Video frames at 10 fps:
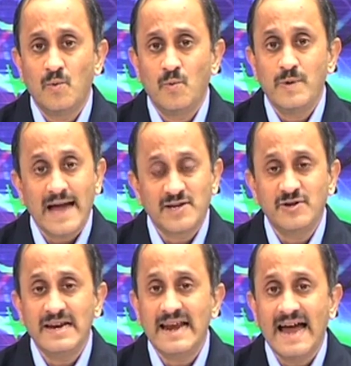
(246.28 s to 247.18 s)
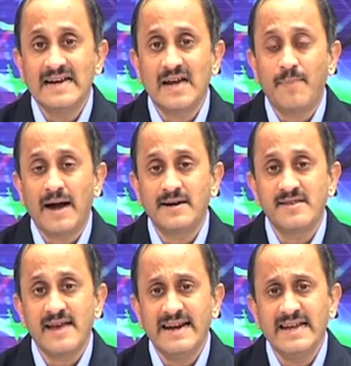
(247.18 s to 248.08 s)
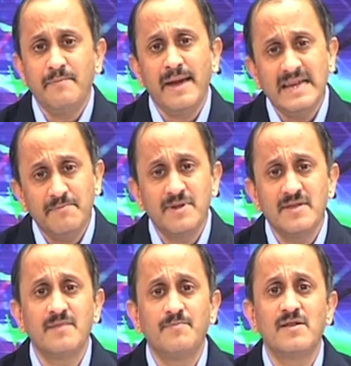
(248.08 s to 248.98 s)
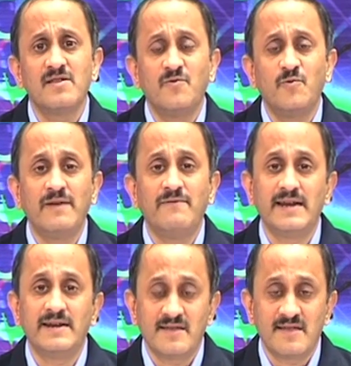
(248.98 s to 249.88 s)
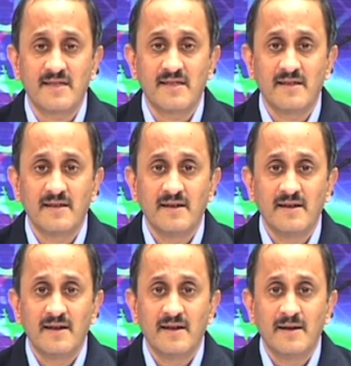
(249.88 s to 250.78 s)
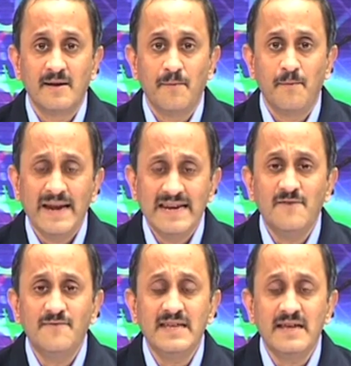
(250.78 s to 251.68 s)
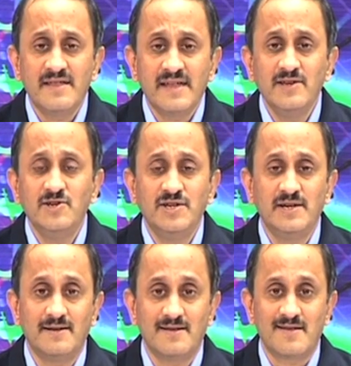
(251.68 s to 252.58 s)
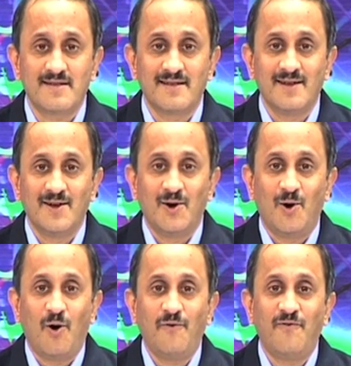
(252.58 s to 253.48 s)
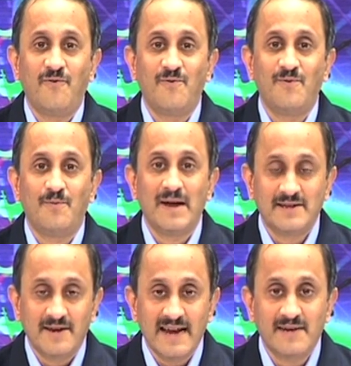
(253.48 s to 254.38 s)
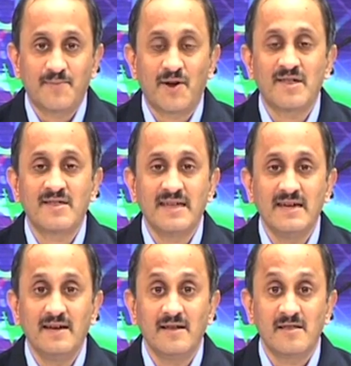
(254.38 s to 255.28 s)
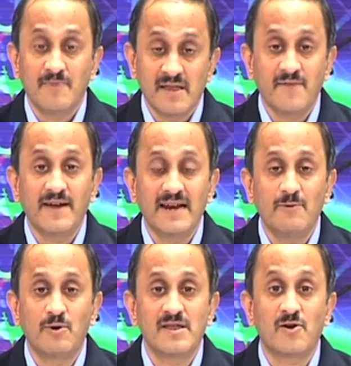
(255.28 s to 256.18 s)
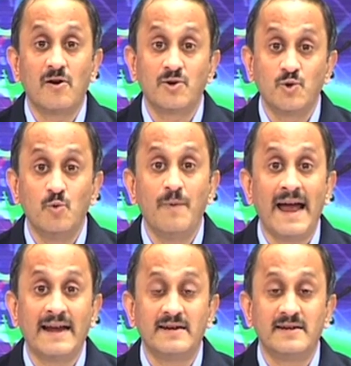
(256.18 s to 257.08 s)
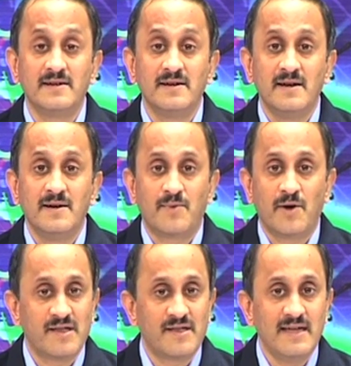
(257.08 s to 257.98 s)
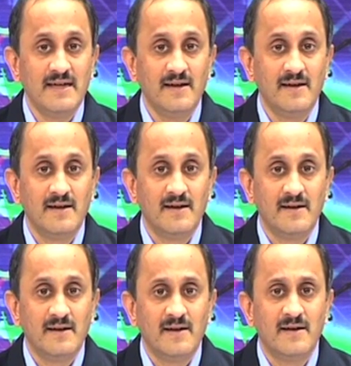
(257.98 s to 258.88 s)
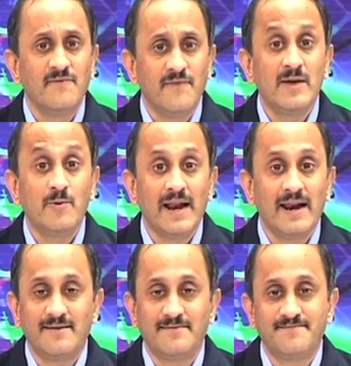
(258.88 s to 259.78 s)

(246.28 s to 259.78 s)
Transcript: we actually land up understanding many principles of wavelets, many of the essentials of multirate processing, specifically what is called two-band processing, very well.